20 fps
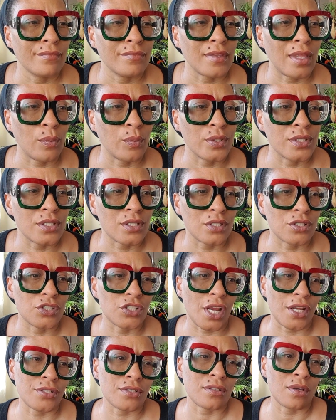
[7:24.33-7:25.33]
that would
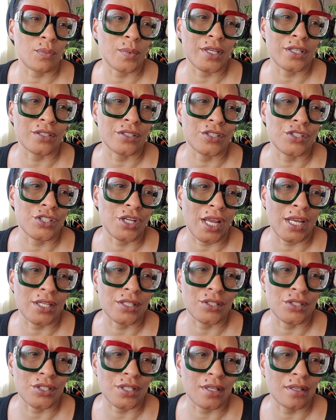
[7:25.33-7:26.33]
suggest that we could
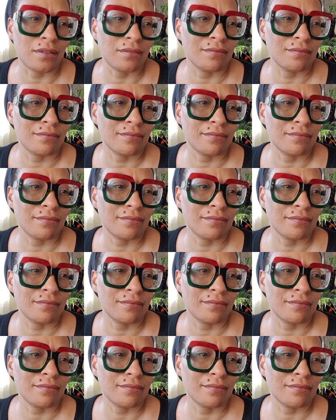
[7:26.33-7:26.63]
change it.